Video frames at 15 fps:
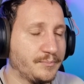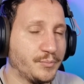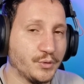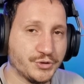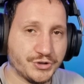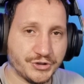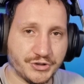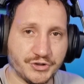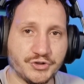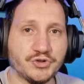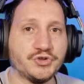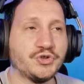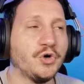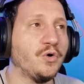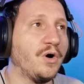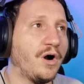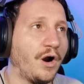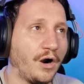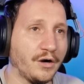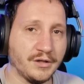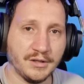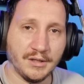pushed so
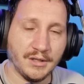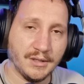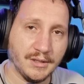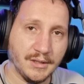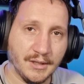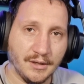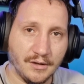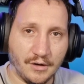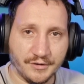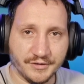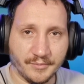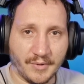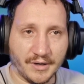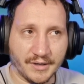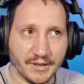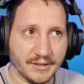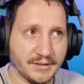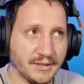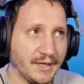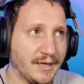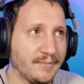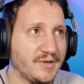hard on the market,